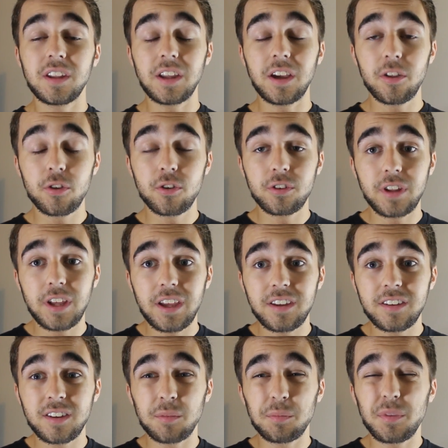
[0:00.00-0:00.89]
The other
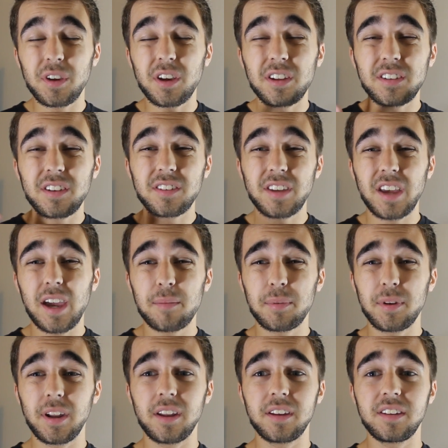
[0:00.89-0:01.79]
day, something like this
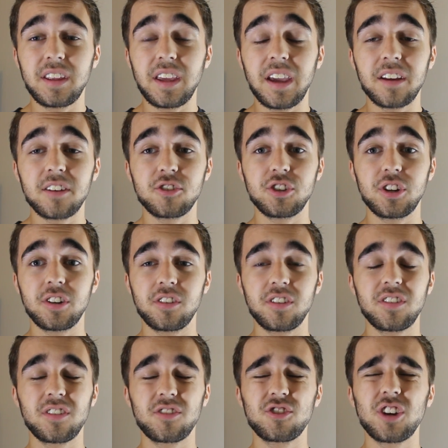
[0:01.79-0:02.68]
happened in
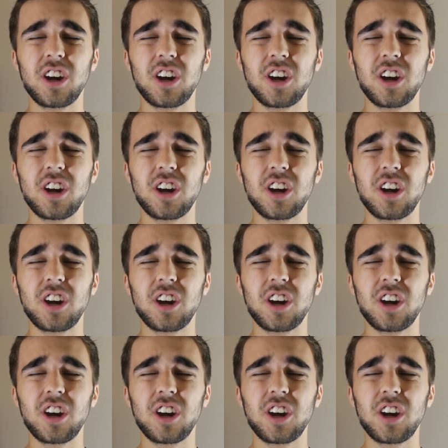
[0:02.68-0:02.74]
Tianjin,